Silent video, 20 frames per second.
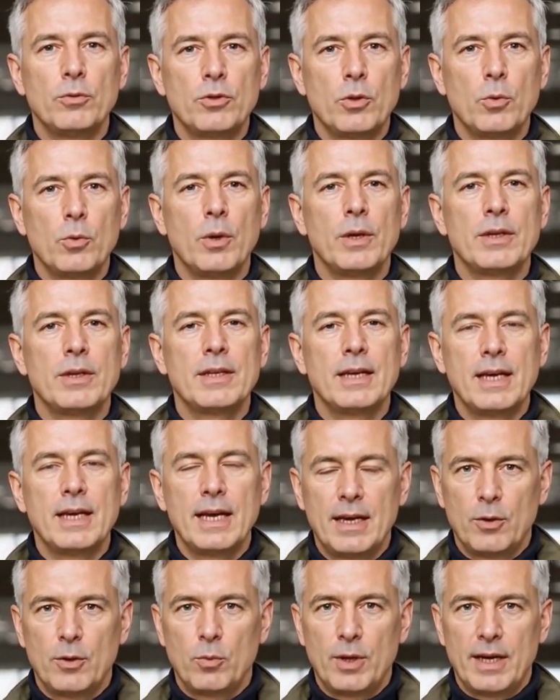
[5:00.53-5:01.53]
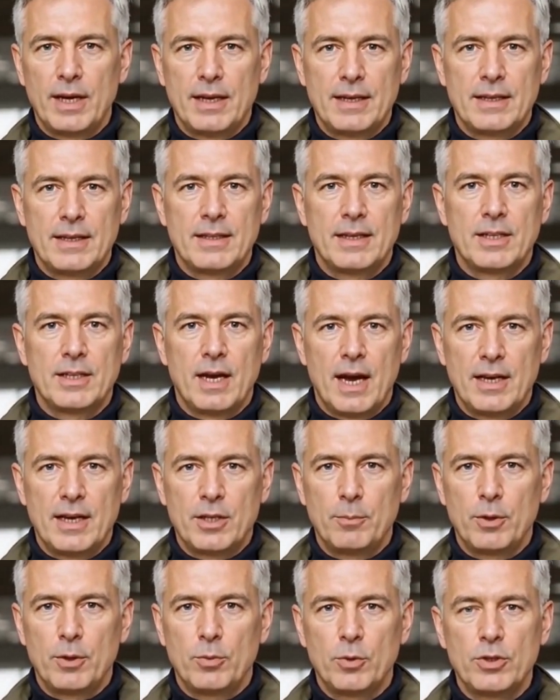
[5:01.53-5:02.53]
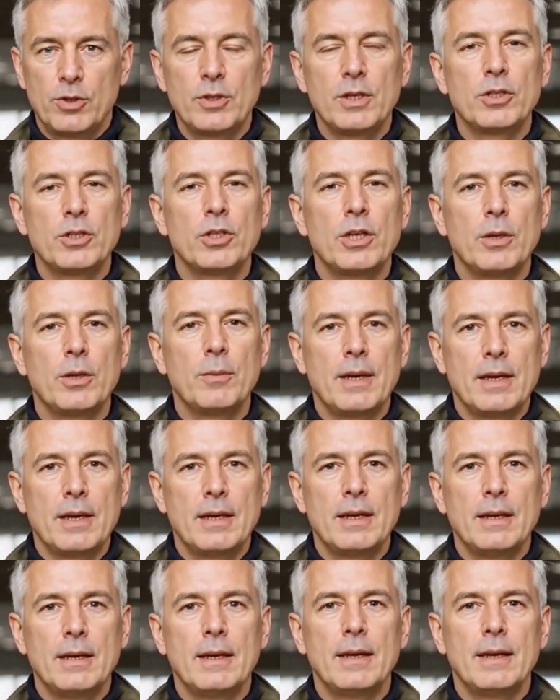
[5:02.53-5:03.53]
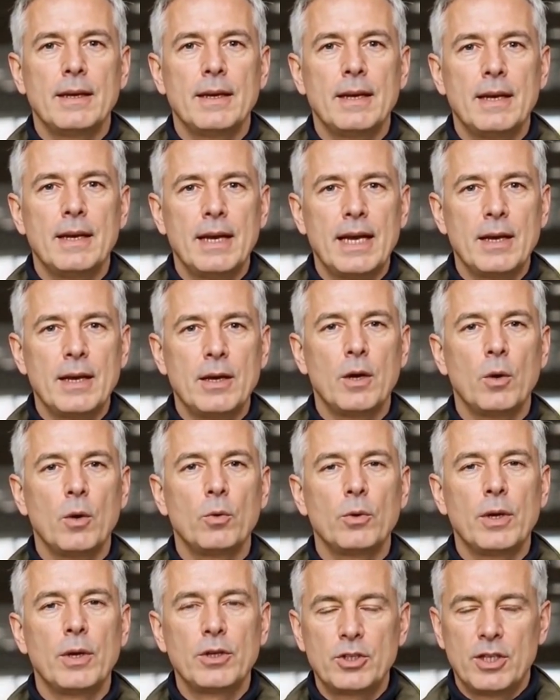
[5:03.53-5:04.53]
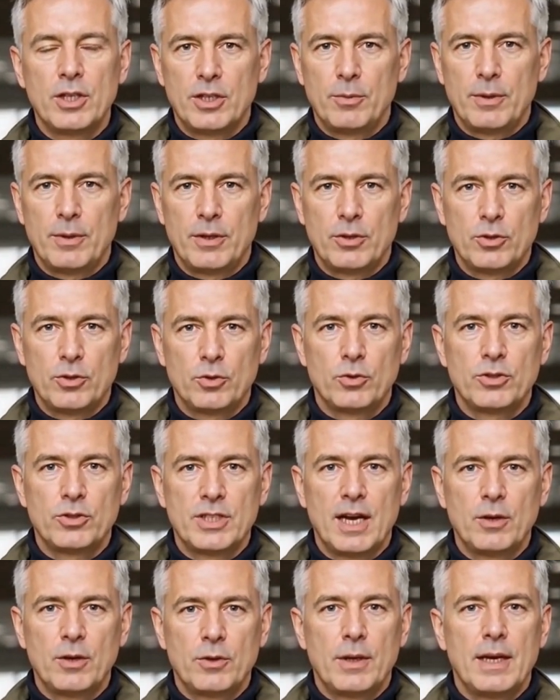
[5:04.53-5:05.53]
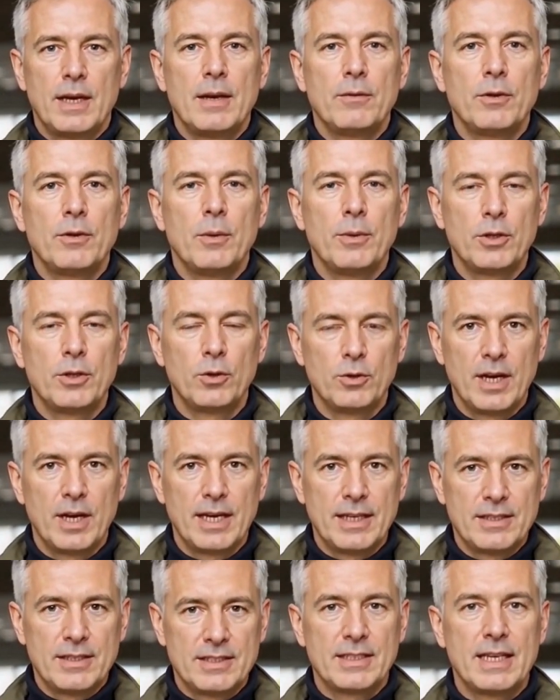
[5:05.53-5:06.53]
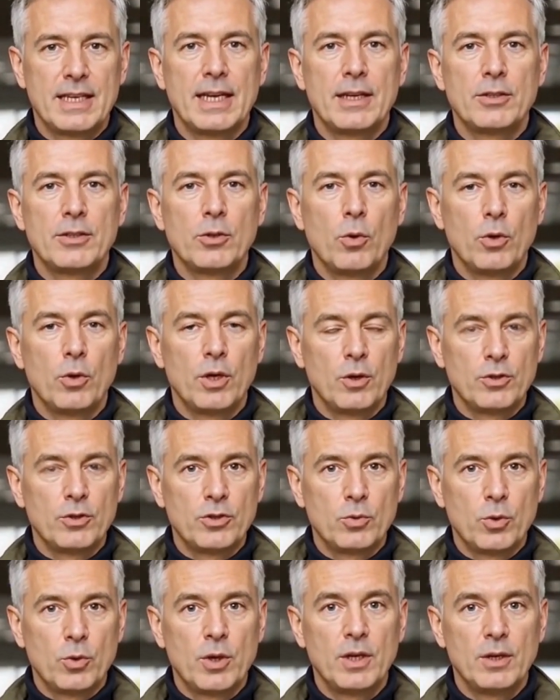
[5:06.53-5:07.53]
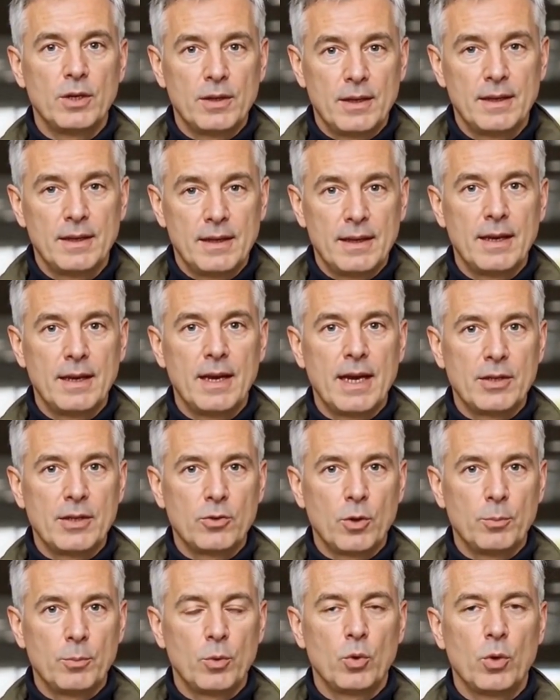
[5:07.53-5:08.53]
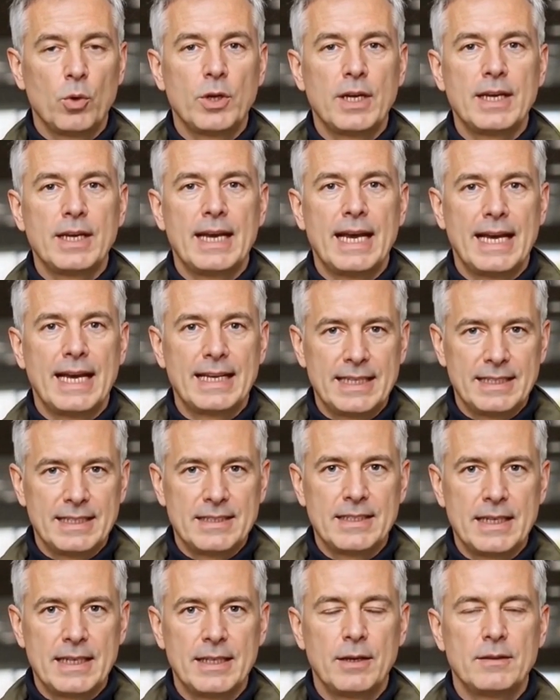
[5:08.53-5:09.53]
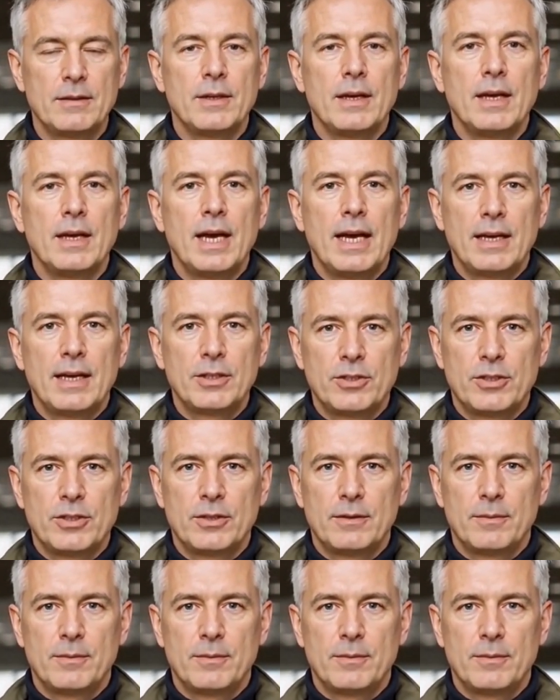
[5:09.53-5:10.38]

to us in any way that the document was legitimate. and no legitimate news outlet from the United States or elsewhere has reported anything of the likes.